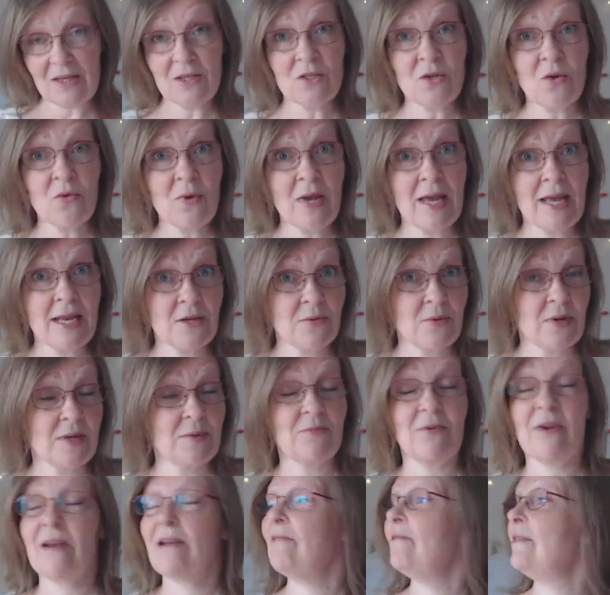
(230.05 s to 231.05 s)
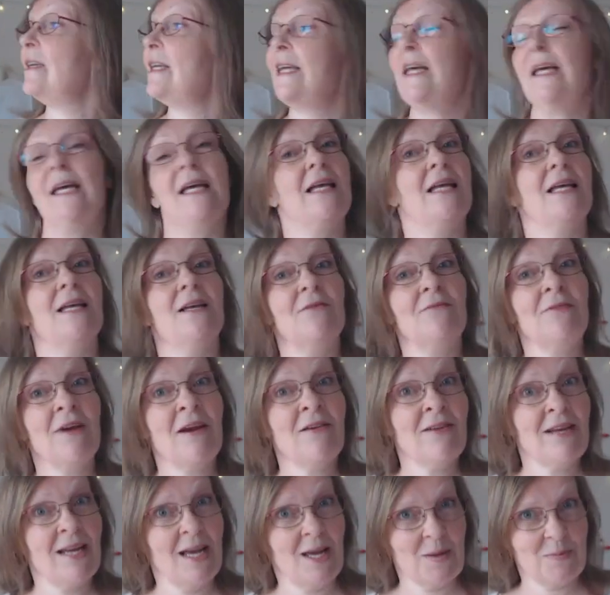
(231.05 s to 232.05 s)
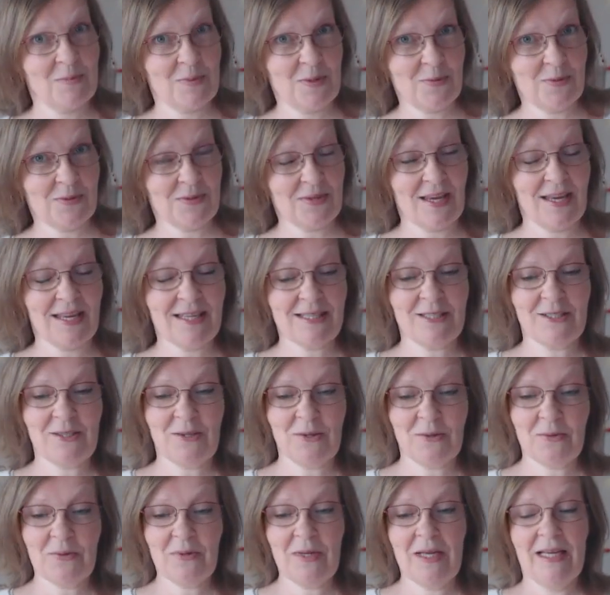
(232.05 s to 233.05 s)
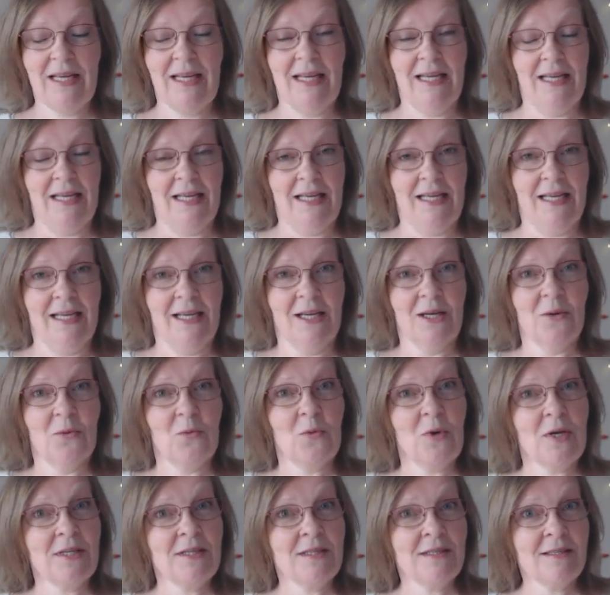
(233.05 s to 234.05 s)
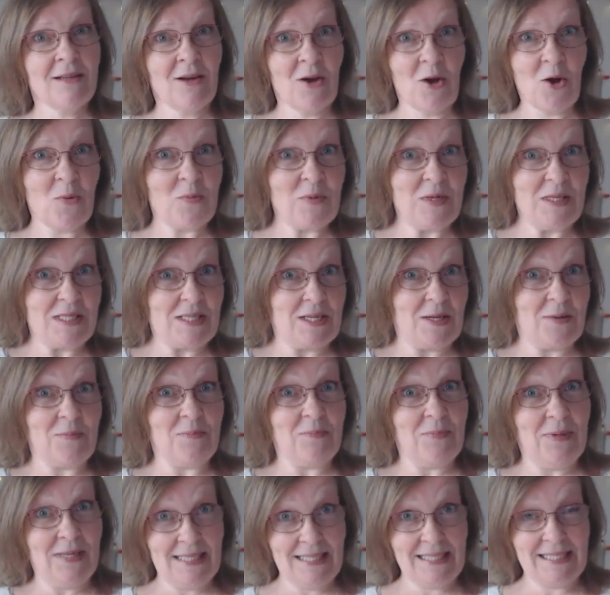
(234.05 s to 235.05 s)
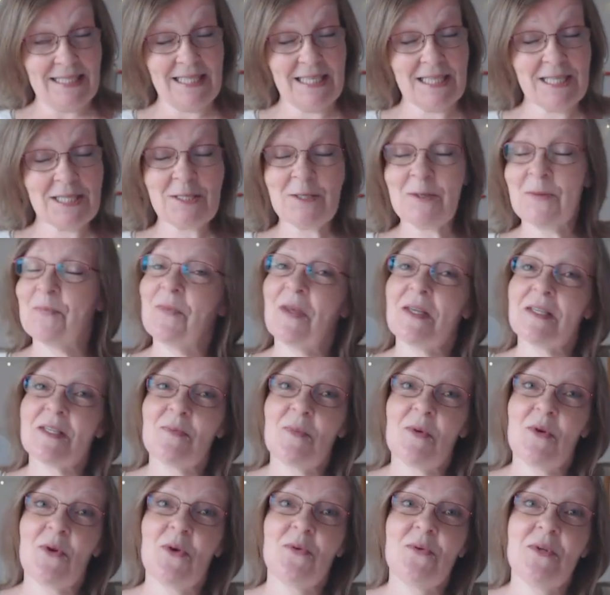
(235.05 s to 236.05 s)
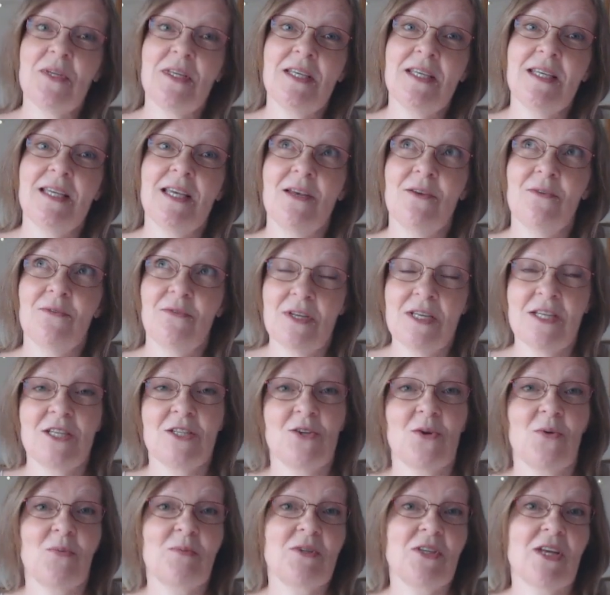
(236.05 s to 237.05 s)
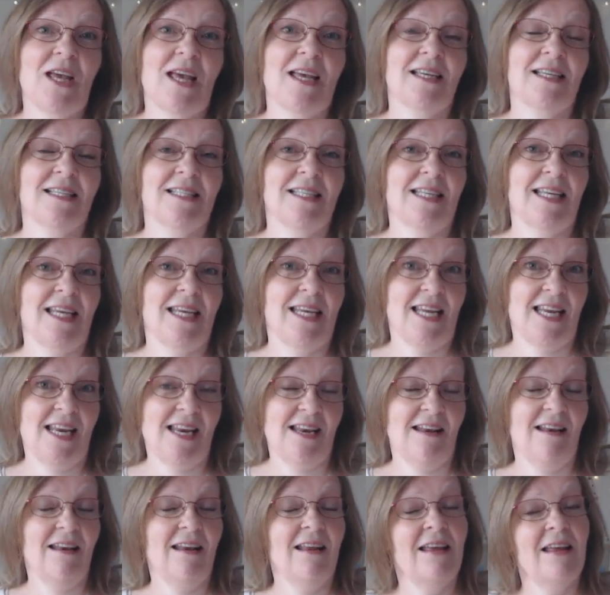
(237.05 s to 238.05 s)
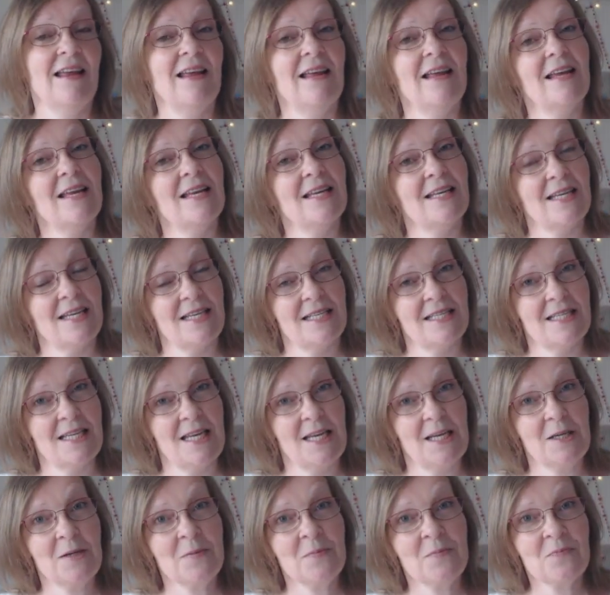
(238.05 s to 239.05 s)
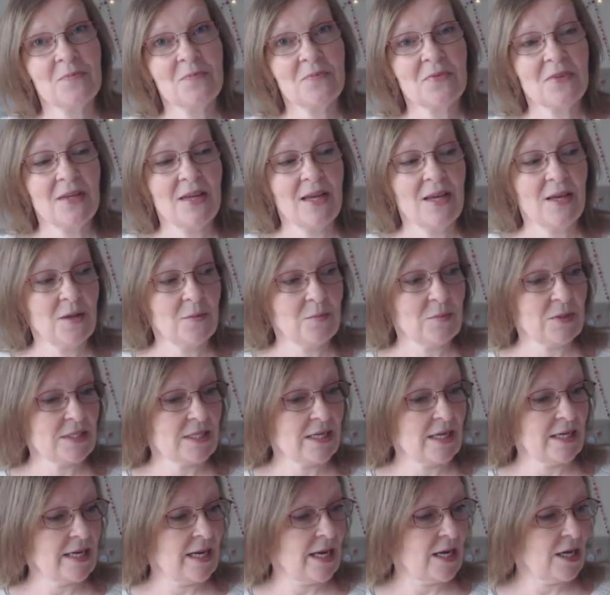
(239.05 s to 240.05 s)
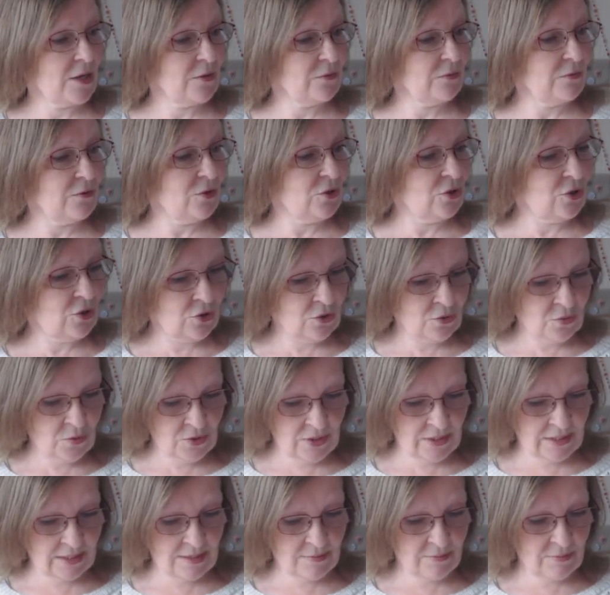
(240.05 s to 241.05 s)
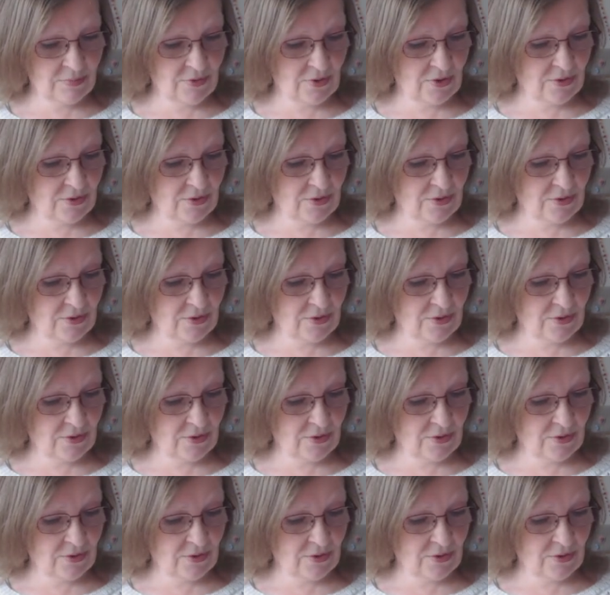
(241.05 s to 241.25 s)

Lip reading: So anyway, I'm very, very happy with that. So one garment completed. That's my only finished object in knitting, but I have two works in